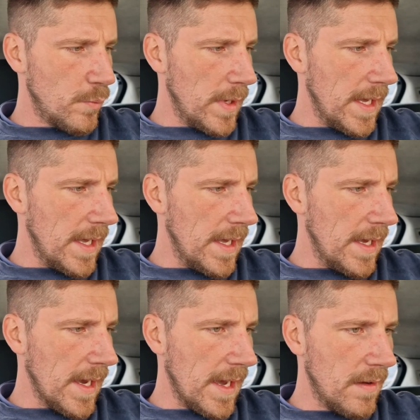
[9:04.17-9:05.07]

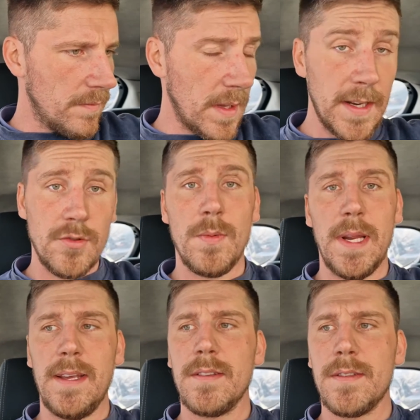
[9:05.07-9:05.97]
we have done the
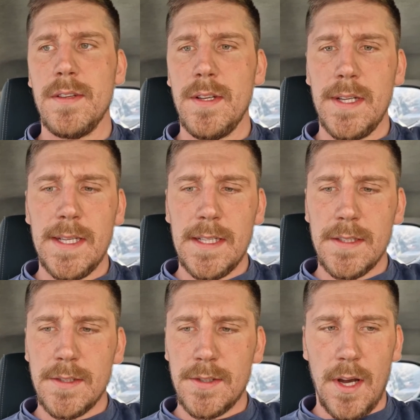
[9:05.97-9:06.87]
drop links.
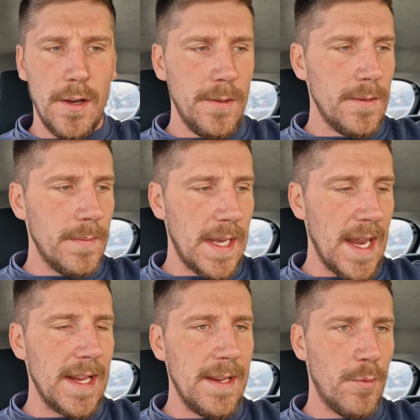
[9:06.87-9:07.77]
So
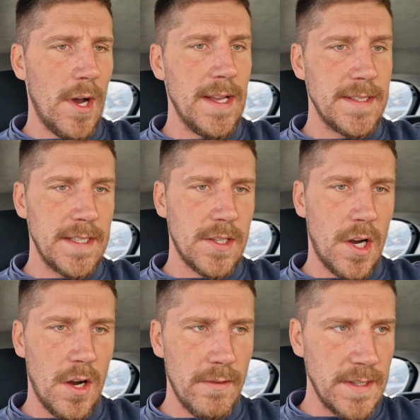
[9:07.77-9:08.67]
mechanically wise, this
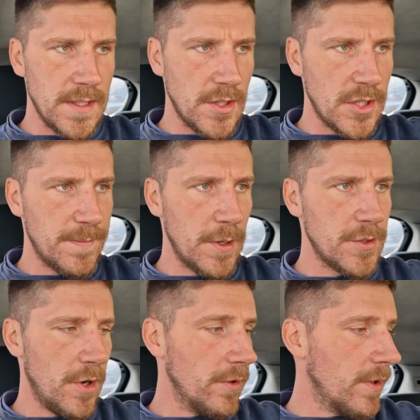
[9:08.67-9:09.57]
car is
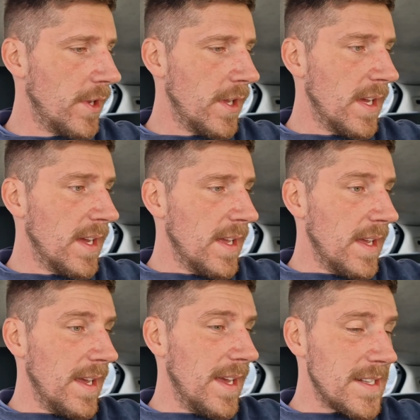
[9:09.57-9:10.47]
spot on.
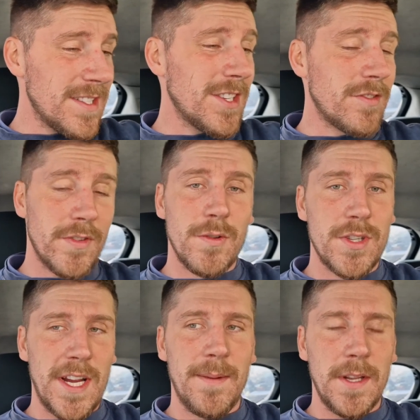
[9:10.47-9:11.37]
It is such a real
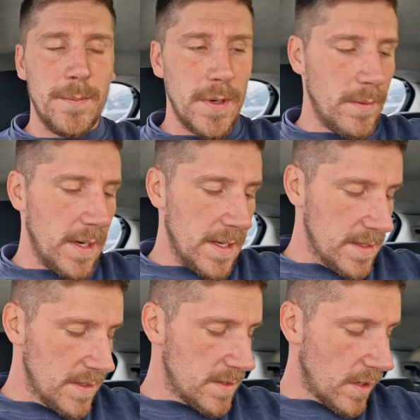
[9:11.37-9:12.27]
shame that the bodywork
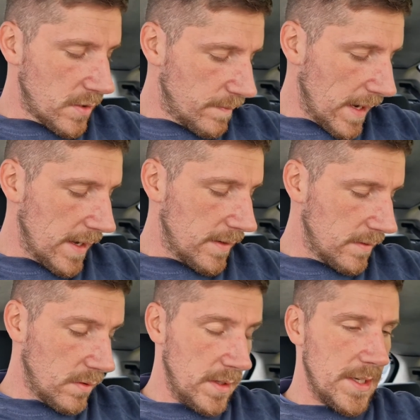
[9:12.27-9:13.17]
is in such bad
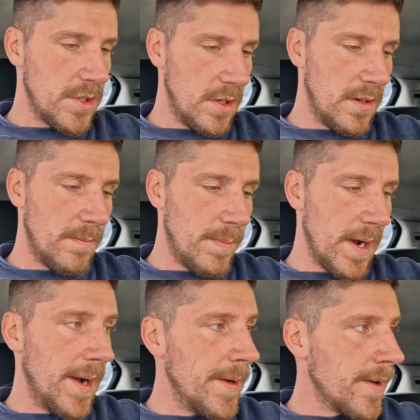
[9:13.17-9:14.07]
condition,
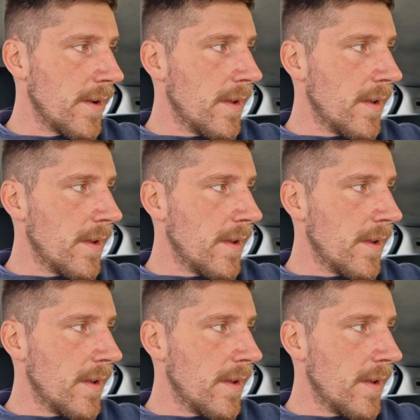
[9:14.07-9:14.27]
but